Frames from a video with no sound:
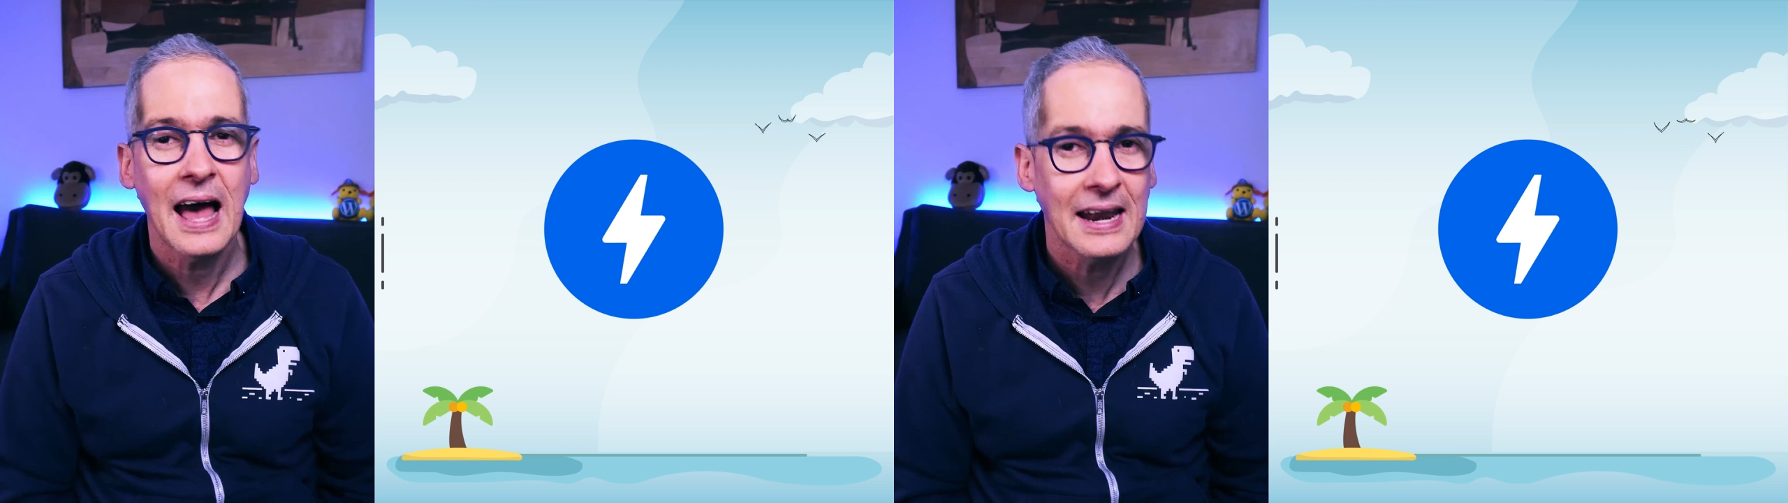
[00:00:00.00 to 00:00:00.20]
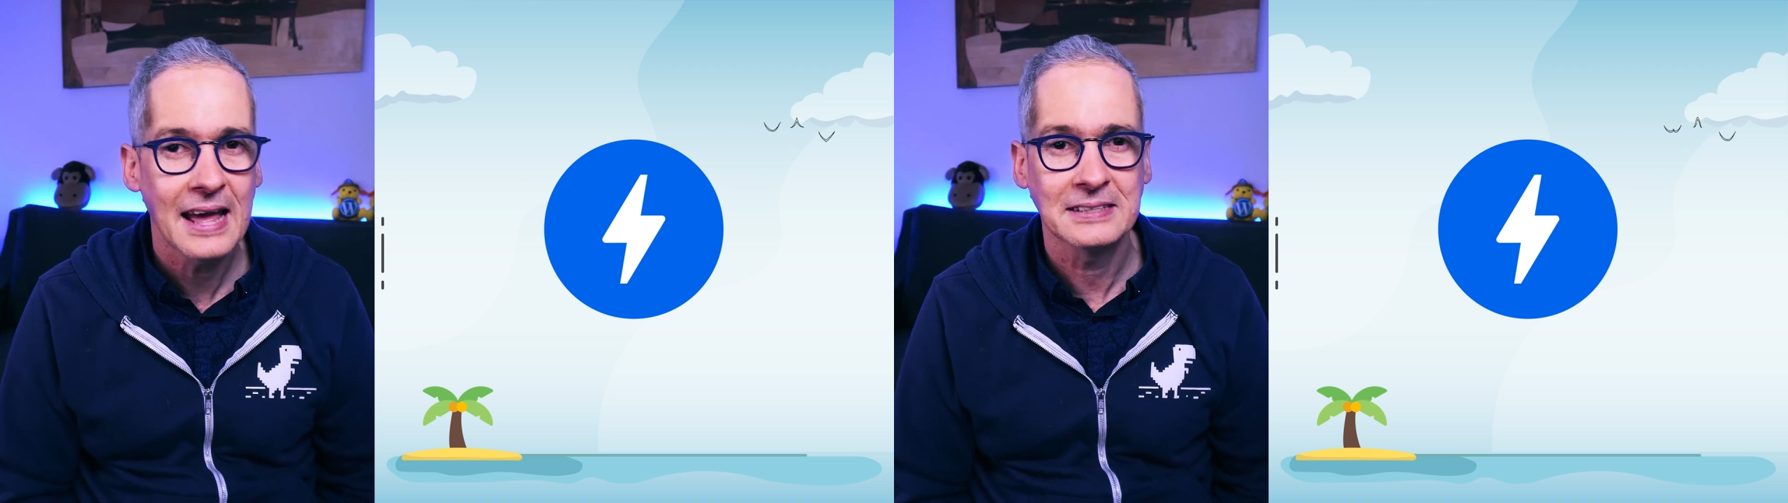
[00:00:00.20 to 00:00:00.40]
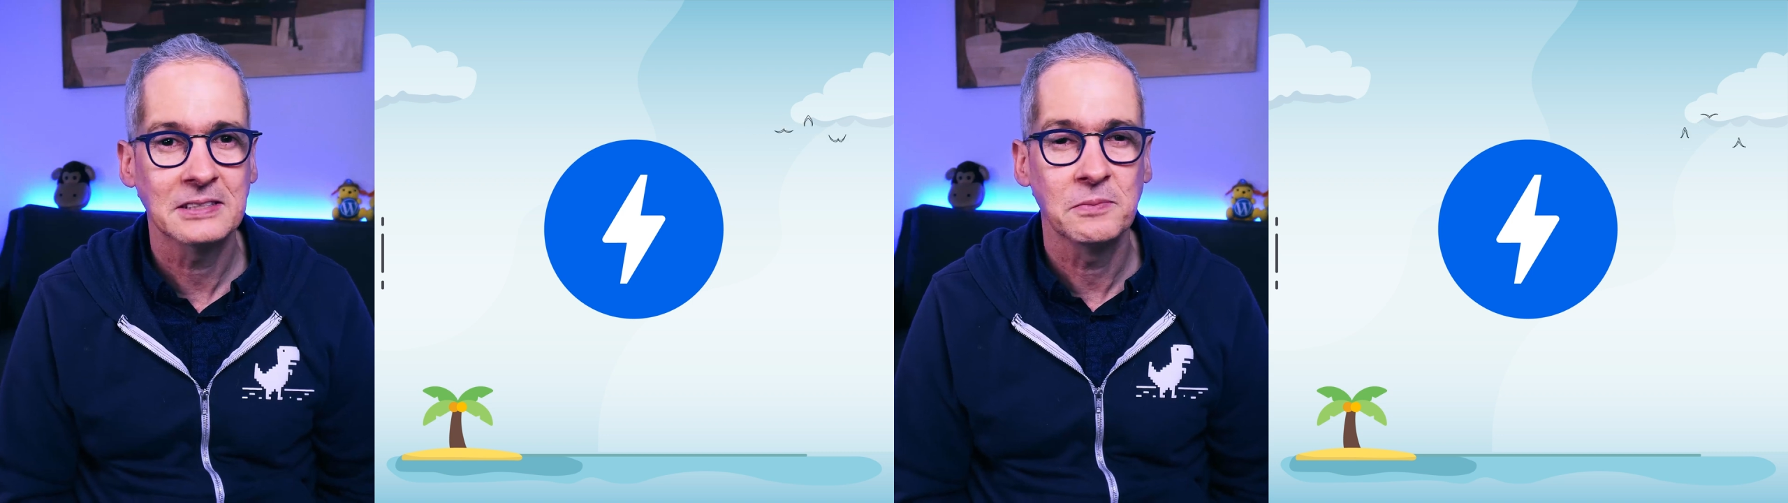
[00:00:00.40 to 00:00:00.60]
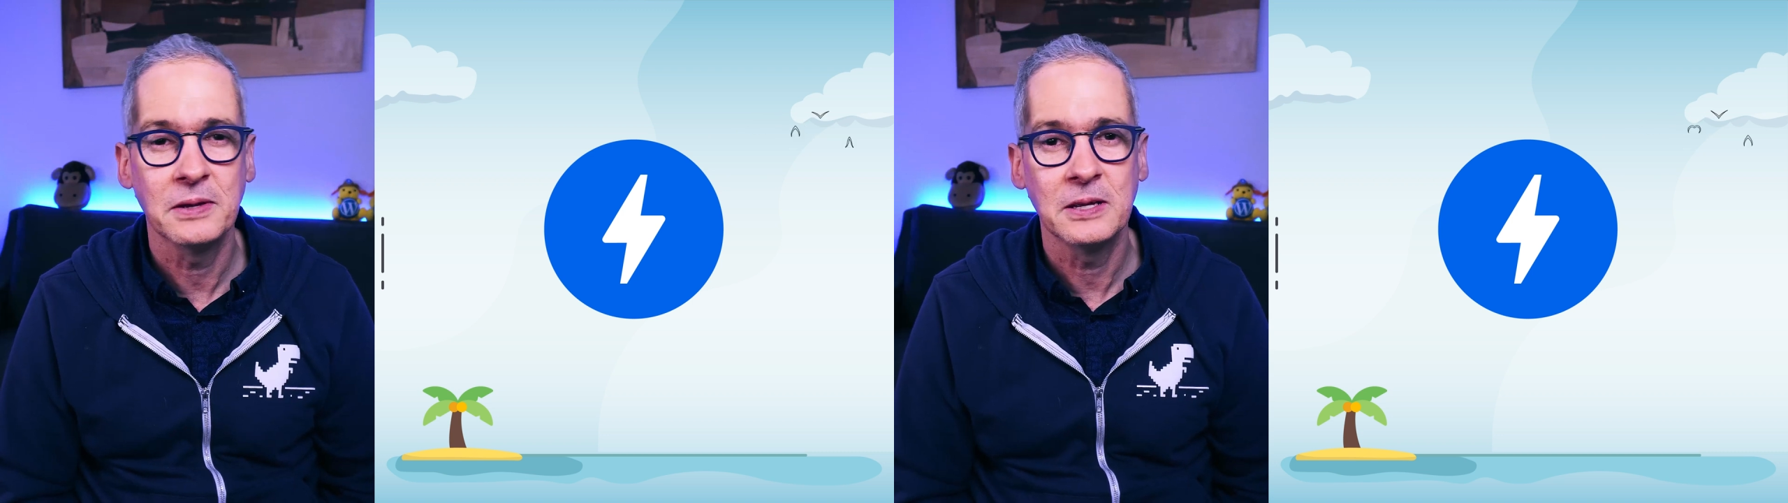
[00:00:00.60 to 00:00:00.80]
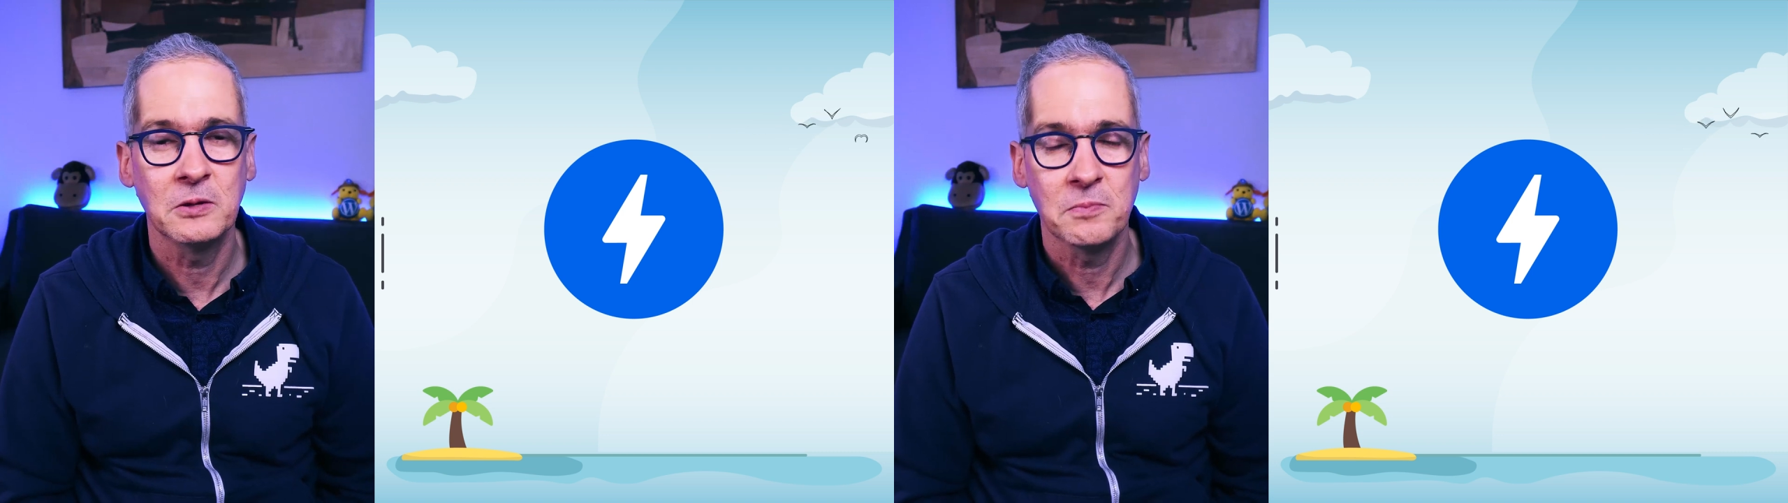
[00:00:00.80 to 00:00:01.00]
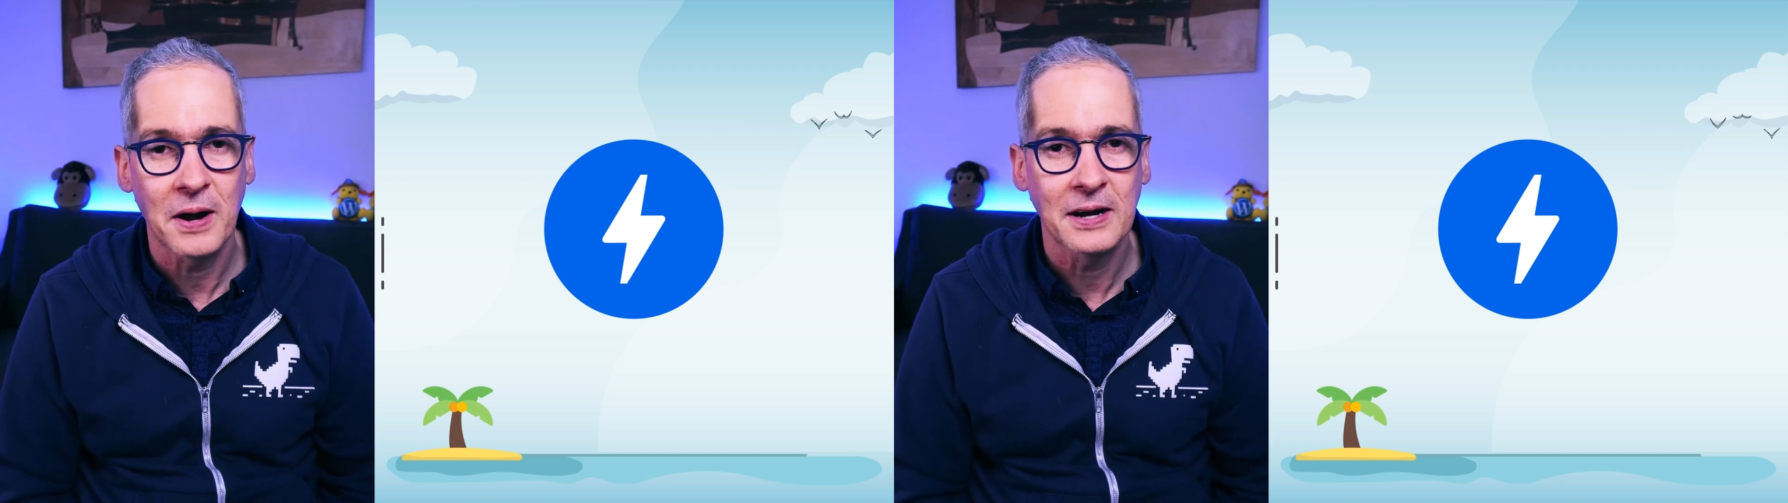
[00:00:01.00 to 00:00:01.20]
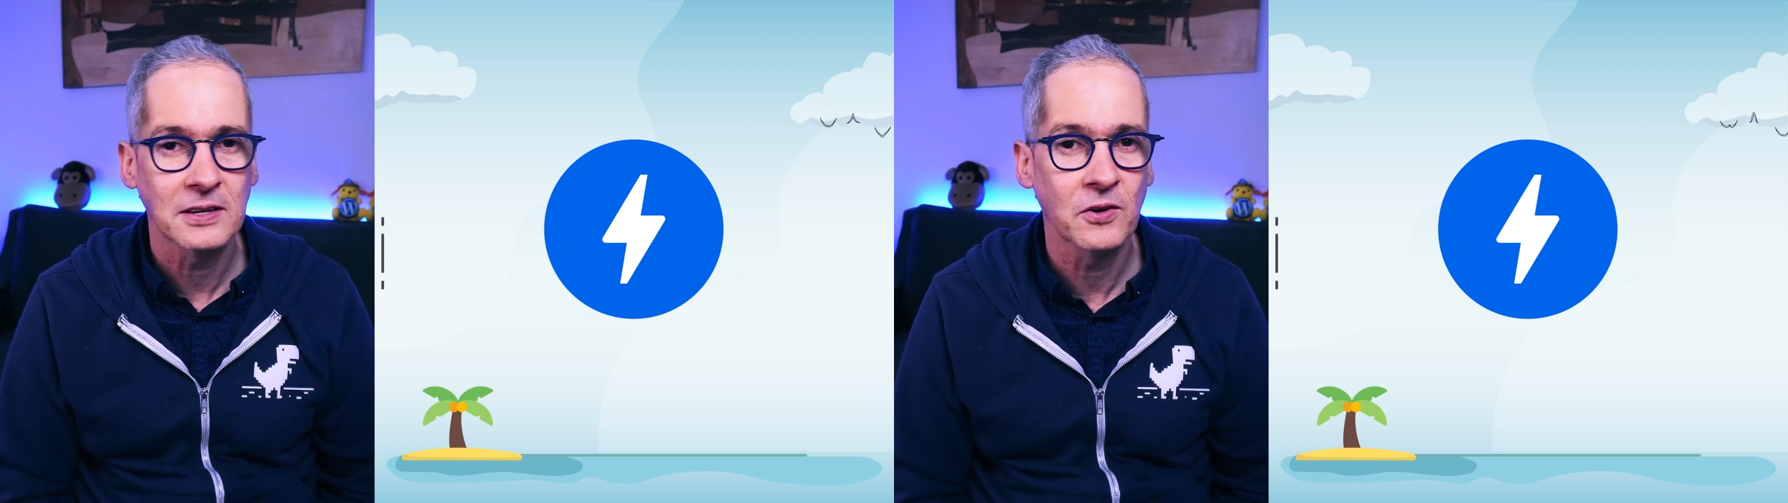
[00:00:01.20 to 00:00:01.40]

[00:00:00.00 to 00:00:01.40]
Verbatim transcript: and accessibility part